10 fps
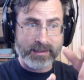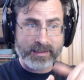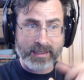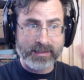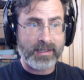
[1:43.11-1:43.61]

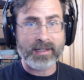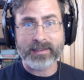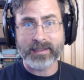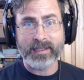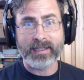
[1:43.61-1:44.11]
TikTok
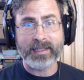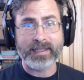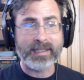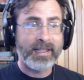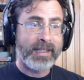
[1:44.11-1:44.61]
thing,
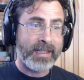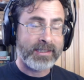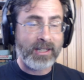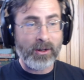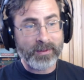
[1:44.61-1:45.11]
and
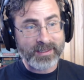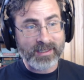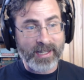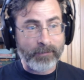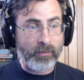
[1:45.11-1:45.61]
it's always
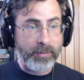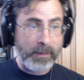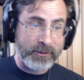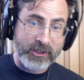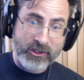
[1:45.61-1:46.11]
like
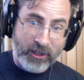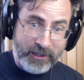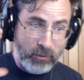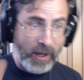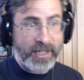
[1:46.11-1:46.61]
people just
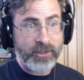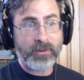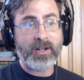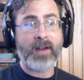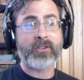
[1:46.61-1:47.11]
starting right into a
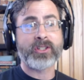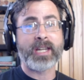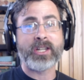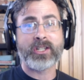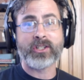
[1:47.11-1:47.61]

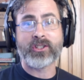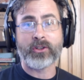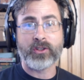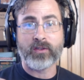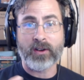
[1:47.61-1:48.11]
conversation as though
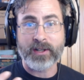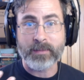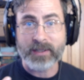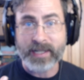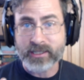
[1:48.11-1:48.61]
you've already
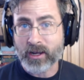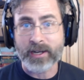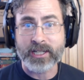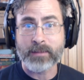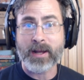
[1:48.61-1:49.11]
been like
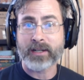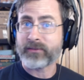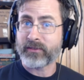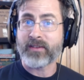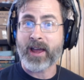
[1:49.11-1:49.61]
talking about it
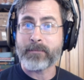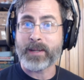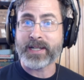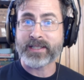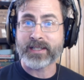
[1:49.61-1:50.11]
for 5 minutes,